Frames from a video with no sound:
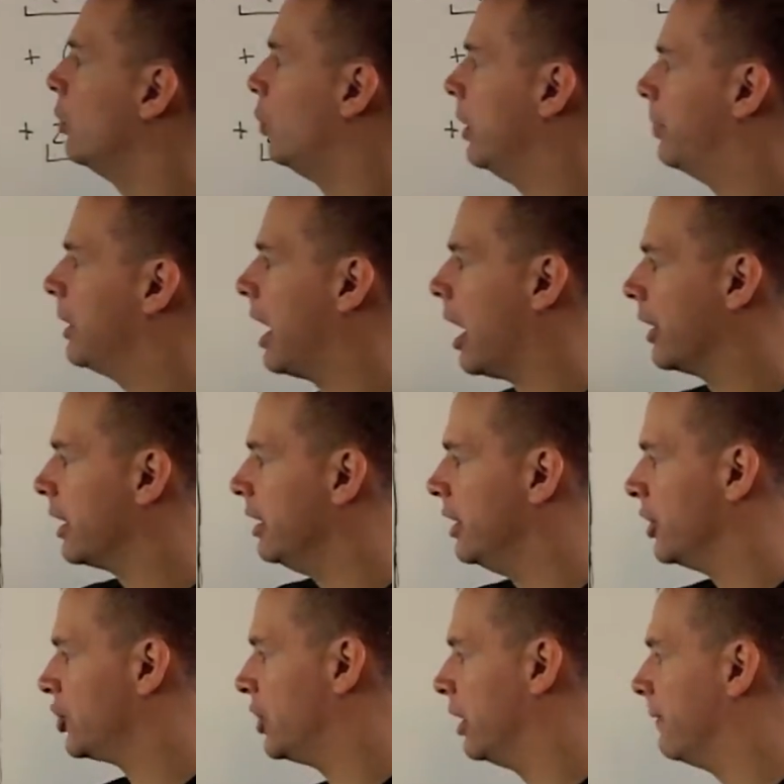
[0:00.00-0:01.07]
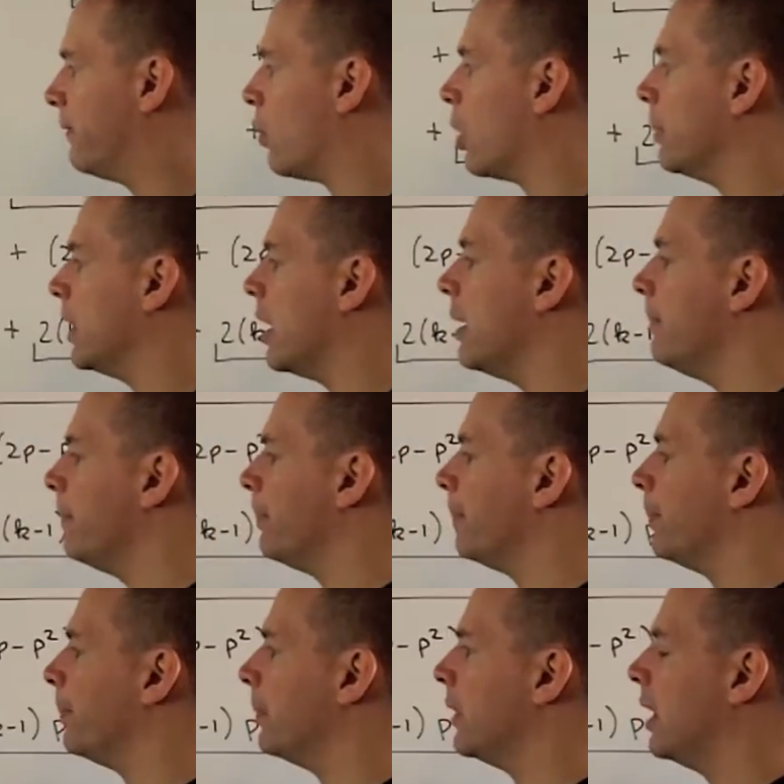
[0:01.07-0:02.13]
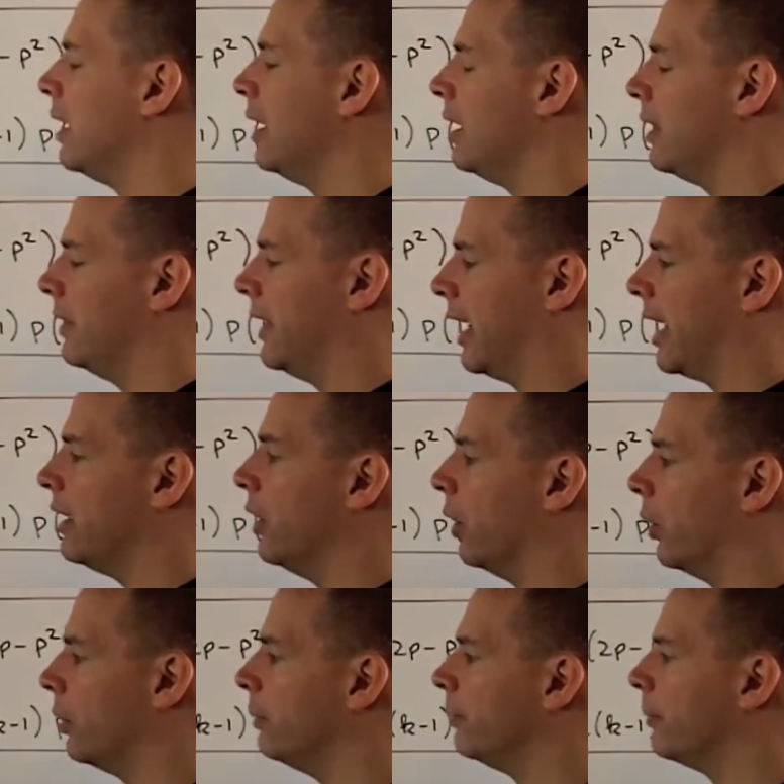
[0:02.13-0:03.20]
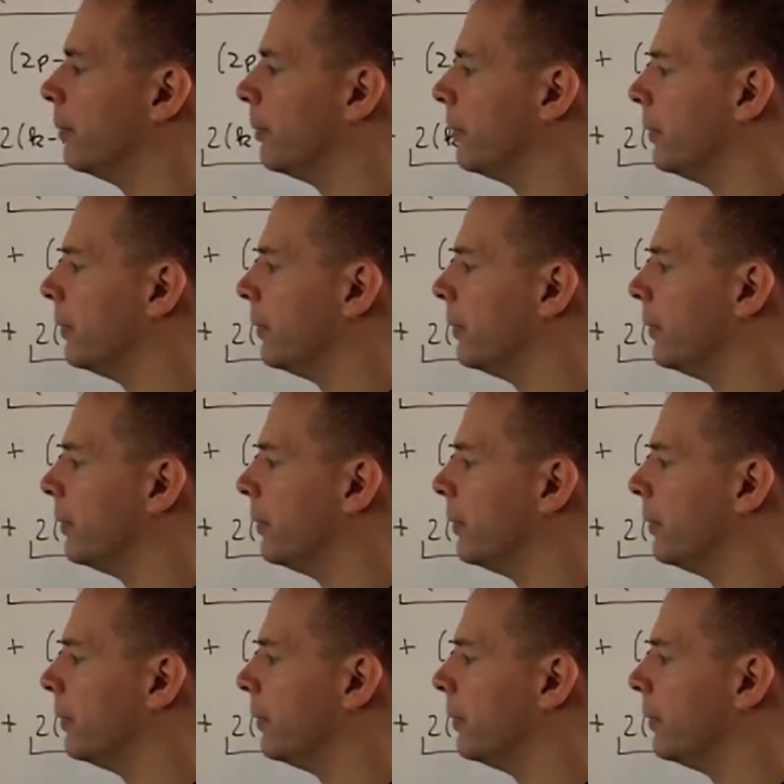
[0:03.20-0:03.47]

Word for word: We apply our conditioning formula. Then I note